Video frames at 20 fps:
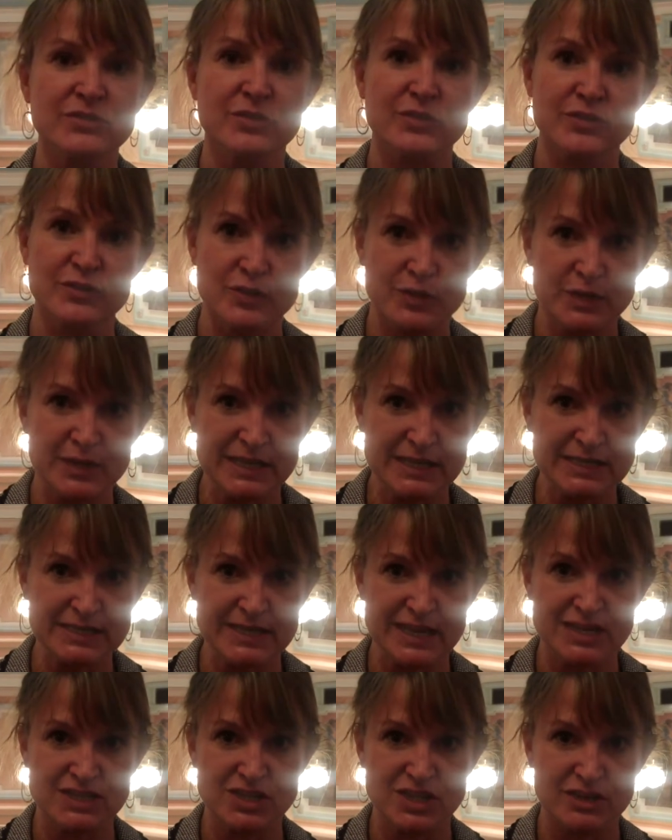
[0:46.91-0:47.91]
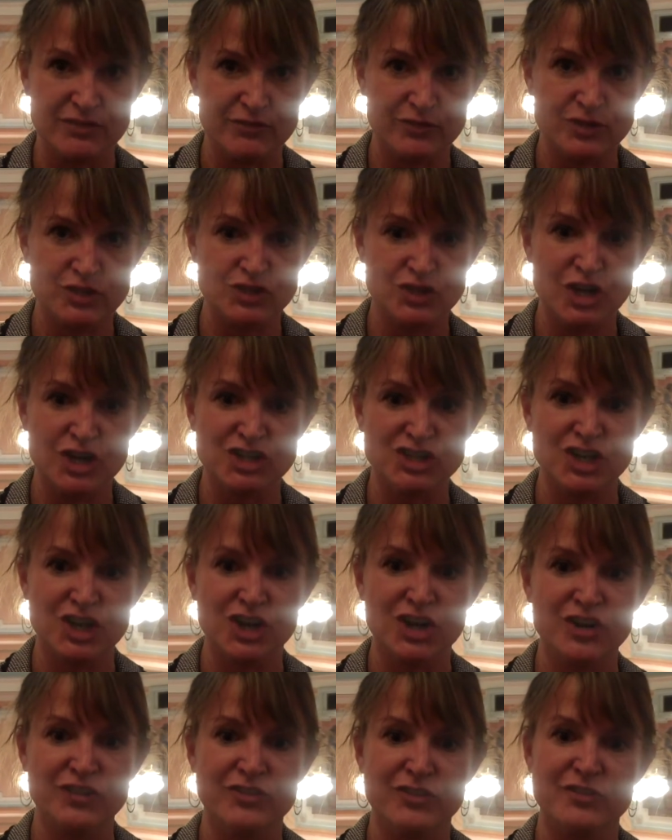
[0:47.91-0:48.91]
for fueling station
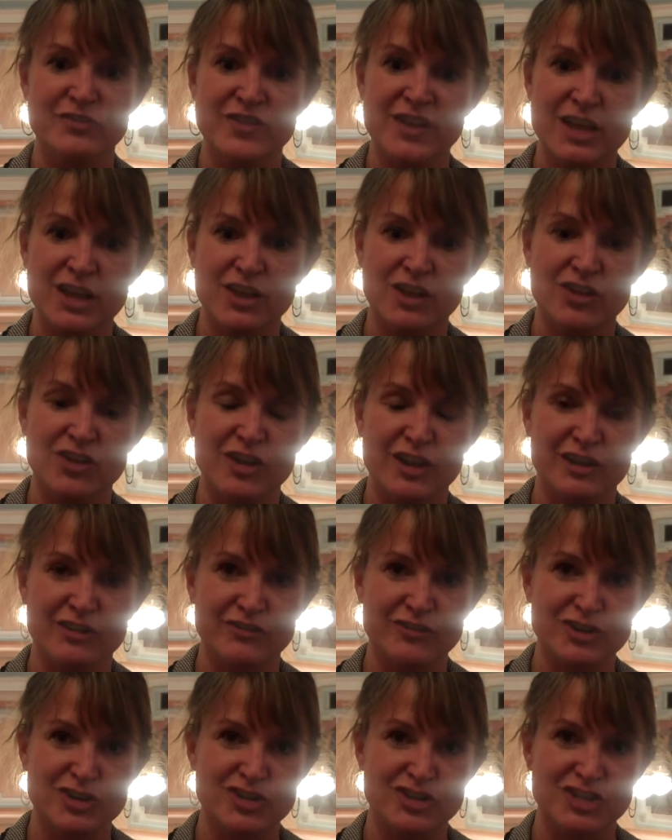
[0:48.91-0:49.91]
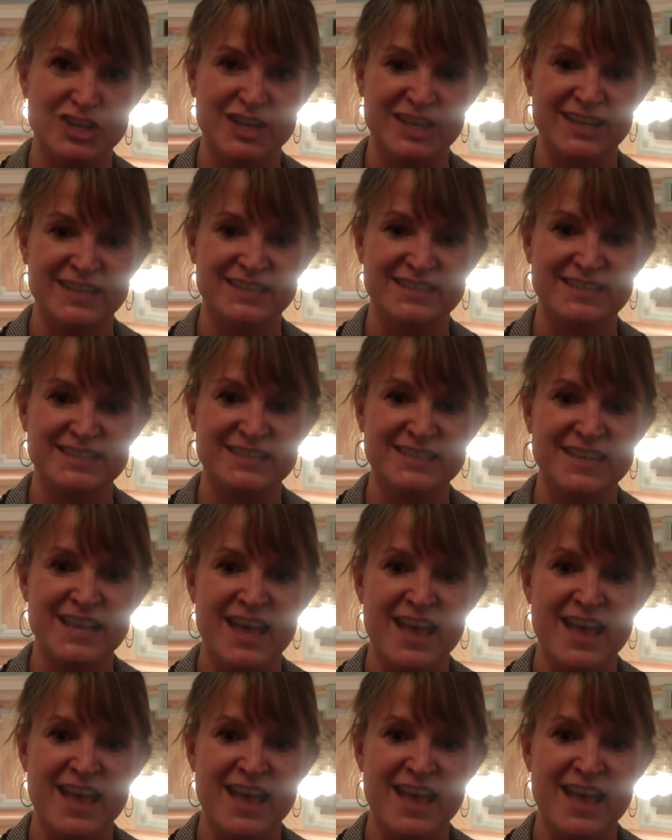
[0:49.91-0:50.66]
infrastructure, for vehicle conversions.